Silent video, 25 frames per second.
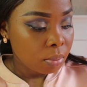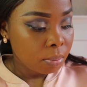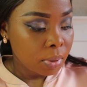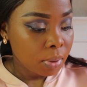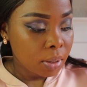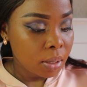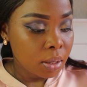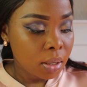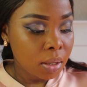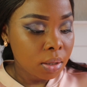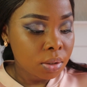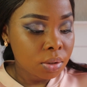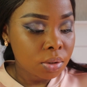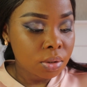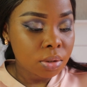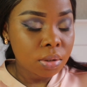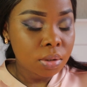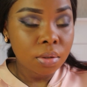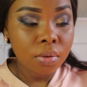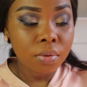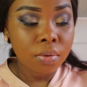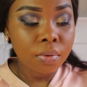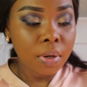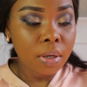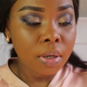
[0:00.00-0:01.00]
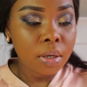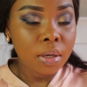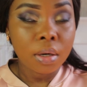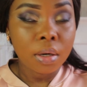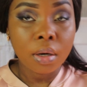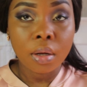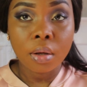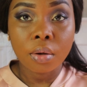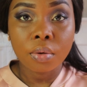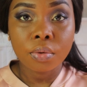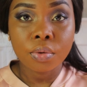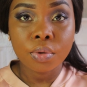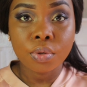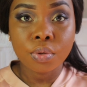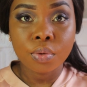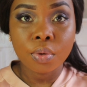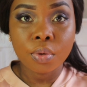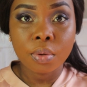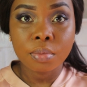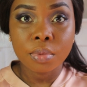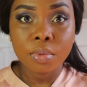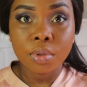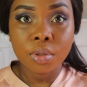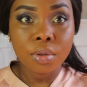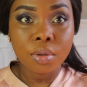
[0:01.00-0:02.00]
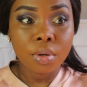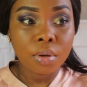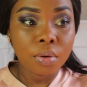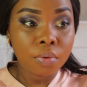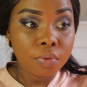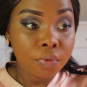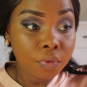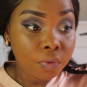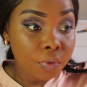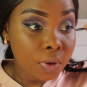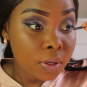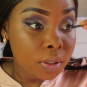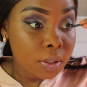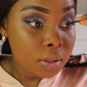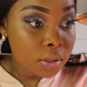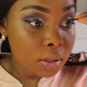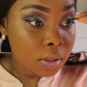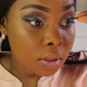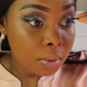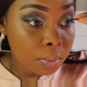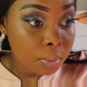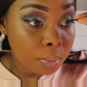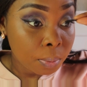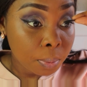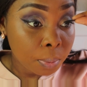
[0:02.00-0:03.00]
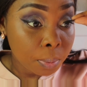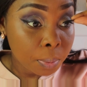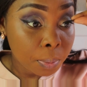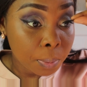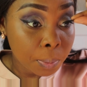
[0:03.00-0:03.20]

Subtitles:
My lashes are ready now, so I'm just gonna fix them.